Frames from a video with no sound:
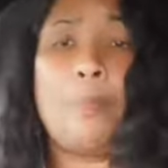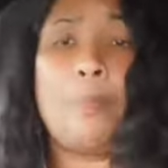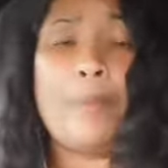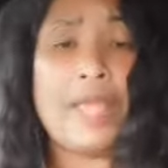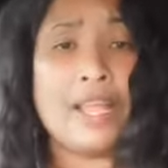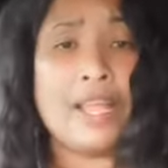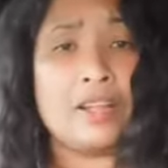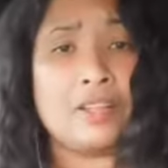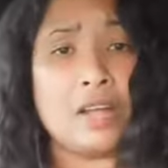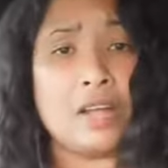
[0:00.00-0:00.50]

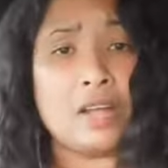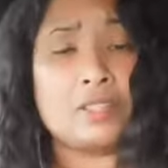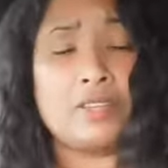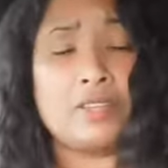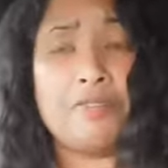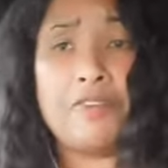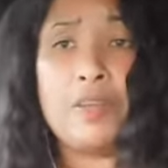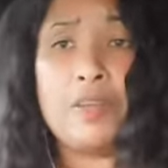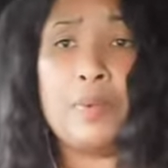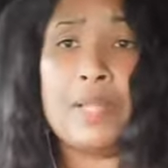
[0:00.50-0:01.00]
pay your doctor
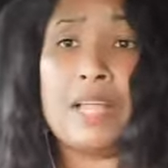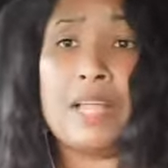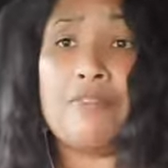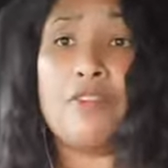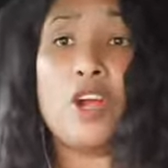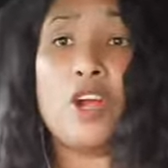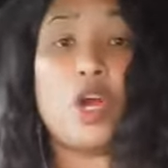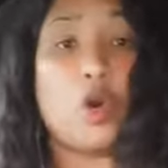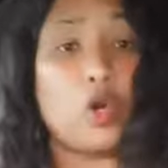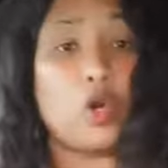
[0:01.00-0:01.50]
fee,
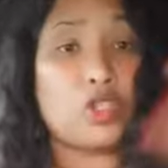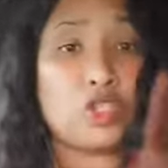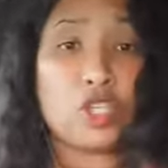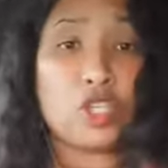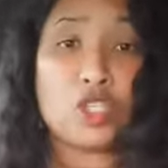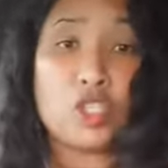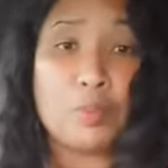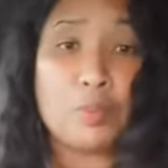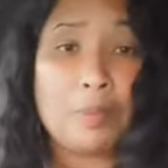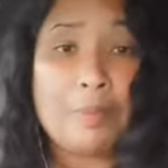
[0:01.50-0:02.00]
whatever, go to
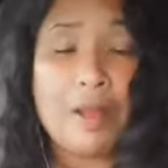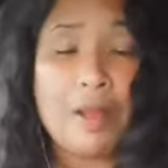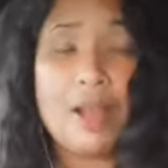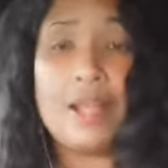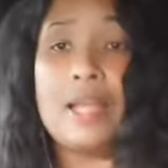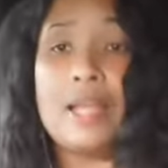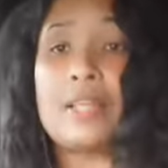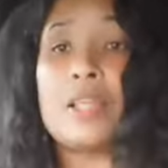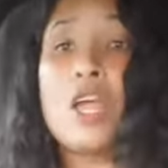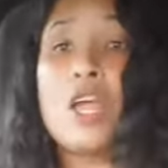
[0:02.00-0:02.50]
the
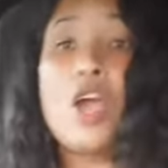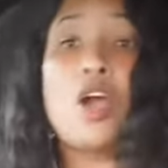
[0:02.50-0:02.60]
supermarket,